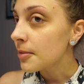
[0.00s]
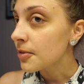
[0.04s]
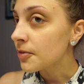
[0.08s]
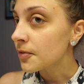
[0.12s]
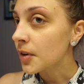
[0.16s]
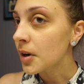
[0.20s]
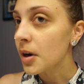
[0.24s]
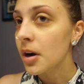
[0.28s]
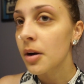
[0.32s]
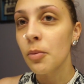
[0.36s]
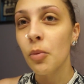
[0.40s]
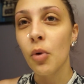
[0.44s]

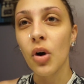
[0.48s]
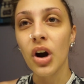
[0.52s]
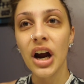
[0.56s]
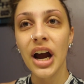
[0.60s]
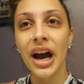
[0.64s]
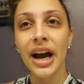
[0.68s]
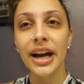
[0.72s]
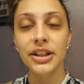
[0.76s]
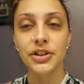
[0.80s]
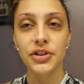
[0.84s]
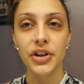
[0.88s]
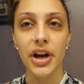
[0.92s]
for more
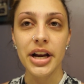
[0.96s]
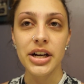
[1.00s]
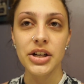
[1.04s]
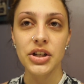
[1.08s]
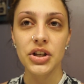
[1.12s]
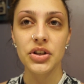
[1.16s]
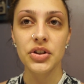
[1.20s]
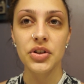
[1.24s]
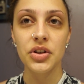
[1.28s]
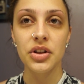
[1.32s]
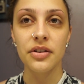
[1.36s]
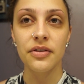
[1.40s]

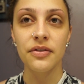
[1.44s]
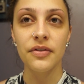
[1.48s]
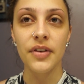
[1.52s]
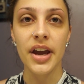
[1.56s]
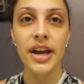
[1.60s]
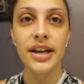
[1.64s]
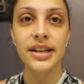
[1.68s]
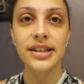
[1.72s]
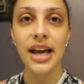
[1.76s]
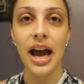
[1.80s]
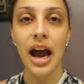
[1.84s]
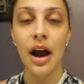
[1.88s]
hydration to the
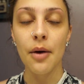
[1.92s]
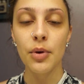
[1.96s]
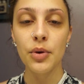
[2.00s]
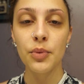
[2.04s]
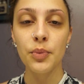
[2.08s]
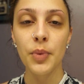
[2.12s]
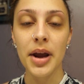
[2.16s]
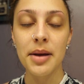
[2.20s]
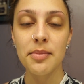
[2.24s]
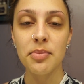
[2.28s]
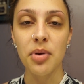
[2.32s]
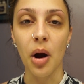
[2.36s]
face, I
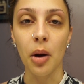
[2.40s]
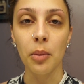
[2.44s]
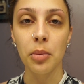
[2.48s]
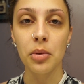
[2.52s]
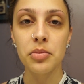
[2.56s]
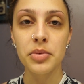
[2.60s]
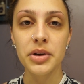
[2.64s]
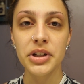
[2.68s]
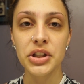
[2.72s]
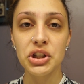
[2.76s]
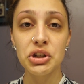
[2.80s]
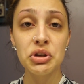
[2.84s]
would wait
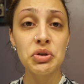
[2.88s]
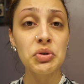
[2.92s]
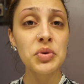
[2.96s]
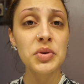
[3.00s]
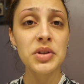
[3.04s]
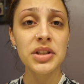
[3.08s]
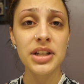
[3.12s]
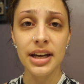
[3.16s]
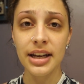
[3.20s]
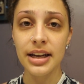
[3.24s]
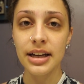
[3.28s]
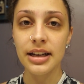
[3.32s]
probably
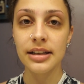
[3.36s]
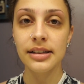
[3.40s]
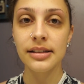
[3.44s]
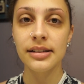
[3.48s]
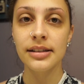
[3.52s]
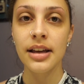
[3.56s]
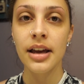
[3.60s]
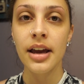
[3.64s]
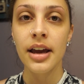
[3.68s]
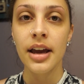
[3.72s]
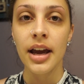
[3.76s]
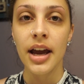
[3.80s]
2
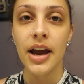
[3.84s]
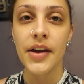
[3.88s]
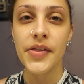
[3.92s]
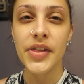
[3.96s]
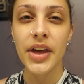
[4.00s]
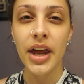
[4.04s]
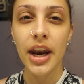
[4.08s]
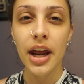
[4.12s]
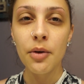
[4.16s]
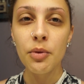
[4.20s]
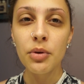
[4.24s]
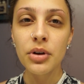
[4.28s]
days, and
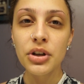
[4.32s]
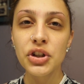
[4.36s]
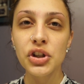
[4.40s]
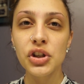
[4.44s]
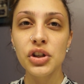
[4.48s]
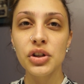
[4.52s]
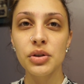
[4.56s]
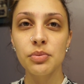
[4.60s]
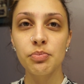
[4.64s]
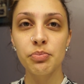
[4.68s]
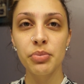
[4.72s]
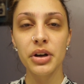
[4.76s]
then I would
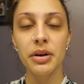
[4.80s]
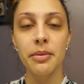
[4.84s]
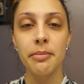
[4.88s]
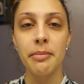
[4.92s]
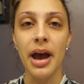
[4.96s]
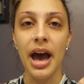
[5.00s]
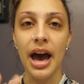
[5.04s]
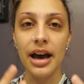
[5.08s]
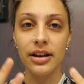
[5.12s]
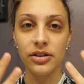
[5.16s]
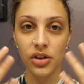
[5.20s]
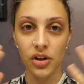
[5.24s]
just put a
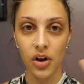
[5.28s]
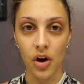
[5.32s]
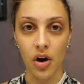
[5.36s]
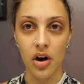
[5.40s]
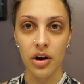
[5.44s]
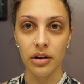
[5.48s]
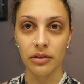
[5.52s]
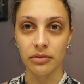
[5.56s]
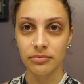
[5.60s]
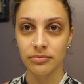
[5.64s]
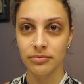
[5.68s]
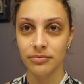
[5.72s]
mask
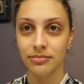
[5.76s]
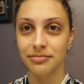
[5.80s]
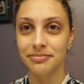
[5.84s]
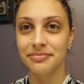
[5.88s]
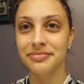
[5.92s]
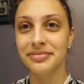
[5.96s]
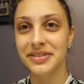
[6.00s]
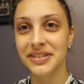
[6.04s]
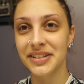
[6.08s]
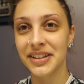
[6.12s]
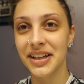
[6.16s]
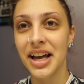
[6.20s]
on.
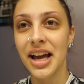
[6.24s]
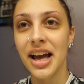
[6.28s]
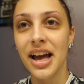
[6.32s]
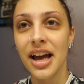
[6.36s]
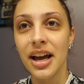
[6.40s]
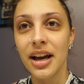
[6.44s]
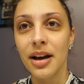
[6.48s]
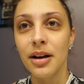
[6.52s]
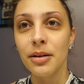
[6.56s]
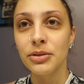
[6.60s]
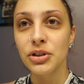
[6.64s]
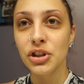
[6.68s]

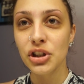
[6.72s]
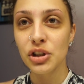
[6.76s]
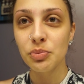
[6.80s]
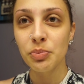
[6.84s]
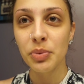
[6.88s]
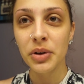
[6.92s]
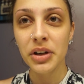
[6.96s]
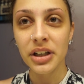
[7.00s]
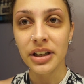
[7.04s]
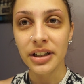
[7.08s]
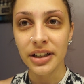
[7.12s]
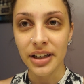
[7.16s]
Just
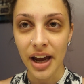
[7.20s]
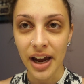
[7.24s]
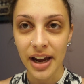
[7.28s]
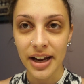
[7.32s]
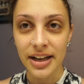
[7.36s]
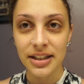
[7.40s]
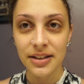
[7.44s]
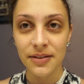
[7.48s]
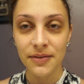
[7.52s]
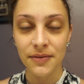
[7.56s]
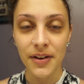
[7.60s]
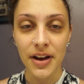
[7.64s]
put a
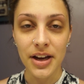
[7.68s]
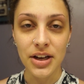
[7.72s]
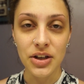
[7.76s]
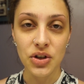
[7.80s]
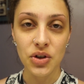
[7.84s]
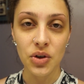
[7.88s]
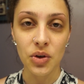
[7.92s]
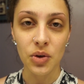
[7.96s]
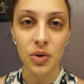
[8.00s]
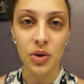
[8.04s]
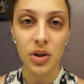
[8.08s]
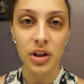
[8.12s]
nice
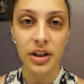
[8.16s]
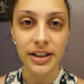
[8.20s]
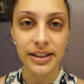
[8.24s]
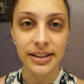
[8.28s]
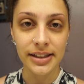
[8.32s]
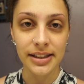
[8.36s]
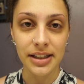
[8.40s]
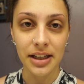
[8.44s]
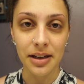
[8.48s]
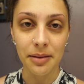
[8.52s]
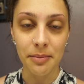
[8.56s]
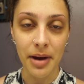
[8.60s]
facial
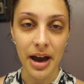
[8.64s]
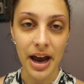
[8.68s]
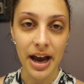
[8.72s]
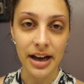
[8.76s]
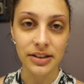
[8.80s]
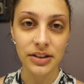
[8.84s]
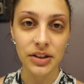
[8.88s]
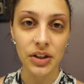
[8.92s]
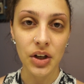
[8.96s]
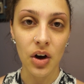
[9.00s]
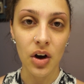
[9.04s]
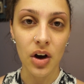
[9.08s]
cleansing
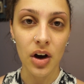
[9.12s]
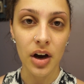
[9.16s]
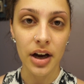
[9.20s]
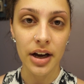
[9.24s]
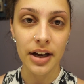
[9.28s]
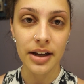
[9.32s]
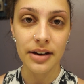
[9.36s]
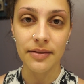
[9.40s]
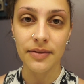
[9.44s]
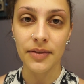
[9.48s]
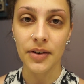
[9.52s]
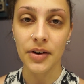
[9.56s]
mask
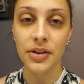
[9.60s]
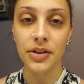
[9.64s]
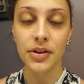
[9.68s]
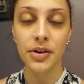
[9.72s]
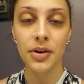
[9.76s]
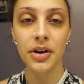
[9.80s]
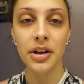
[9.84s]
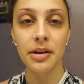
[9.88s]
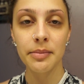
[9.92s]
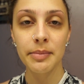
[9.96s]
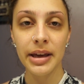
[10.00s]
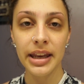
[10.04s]
on for
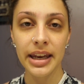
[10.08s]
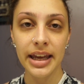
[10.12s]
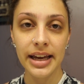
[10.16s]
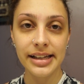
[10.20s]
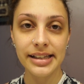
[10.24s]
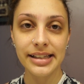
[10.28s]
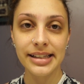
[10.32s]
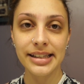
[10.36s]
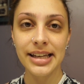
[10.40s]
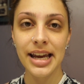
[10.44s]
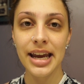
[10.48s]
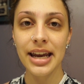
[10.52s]
30
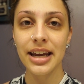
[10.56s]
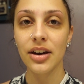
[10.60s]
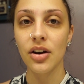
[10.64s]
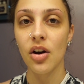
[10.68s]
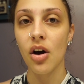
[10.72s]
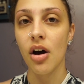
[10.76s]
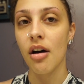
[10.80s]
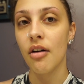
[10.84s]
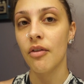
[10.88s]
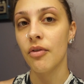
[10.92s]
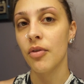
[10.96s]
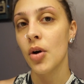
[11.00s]
minutes, take it
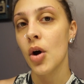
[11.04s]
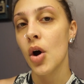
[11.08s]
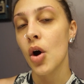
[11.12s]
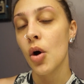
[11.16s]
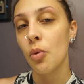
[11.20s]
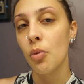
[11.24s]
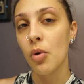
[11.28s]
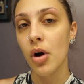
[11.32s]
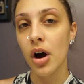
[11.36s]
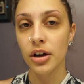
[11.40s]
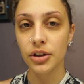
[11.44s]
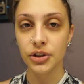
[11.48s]

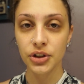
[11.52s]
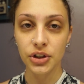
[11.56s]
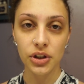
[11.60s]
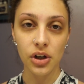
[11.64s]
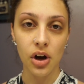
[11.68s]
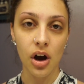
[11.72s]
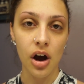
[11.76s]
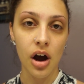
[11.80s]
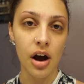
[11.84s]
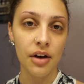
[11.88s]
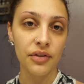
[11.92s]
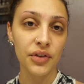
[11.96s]
off, wash it
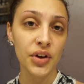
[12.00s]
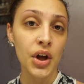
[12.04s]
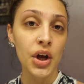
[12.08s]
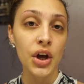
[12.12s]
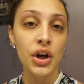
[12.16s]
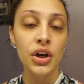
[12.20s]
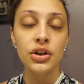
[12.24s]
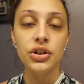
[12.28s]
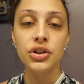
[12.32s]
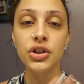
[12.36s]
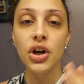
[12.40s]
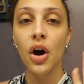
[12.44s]
off,
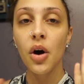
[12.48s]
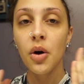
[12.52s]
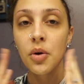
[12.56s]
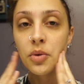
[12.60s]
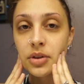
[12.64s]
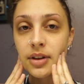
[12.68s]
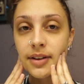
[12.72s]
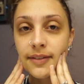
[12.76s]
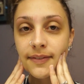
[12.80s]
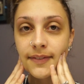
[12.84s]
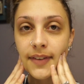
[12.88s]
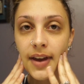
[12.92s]

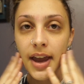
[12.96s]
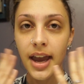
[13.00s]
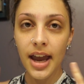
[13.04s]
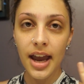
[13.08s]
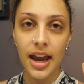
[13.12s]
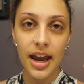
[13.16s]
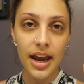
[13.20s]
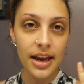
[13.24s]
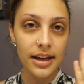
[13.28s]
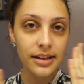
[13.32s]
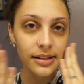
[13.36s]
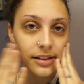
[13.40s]
tone the
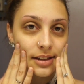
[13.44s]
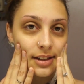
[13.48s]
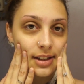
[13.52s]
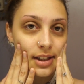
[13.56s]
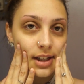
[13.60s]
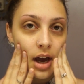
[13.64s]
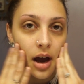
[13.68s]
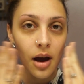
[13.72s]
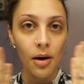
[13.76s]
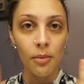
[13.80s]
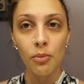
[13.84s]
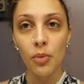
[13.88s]

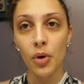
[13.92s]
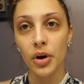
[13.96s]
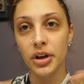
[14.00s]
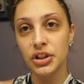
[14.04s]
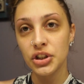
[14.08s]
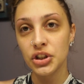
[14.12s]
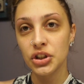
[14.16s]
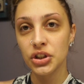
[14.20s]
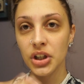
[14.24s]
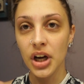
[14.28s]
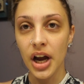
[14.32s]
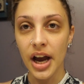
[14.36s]
face,
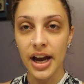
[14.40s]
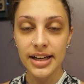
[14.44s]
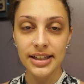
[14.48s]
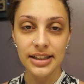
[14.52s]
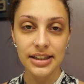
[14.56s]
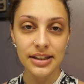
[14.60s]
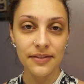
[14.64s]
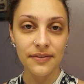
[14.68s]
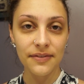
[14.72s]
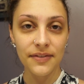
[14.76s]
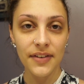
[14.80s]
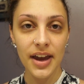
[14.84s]

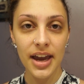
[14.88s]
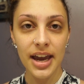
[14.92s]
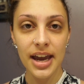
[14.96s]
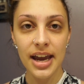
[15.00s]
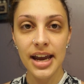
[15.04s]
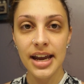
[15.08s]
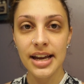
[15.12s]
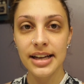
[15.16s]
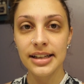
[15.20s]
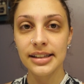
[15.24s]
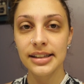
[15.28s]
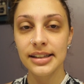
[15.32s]
moisturize the
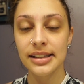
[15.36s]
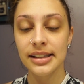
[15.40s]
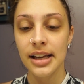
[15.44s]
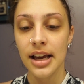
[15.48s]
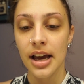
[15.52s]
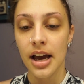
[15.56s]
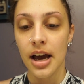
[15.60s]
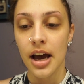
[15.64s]
face,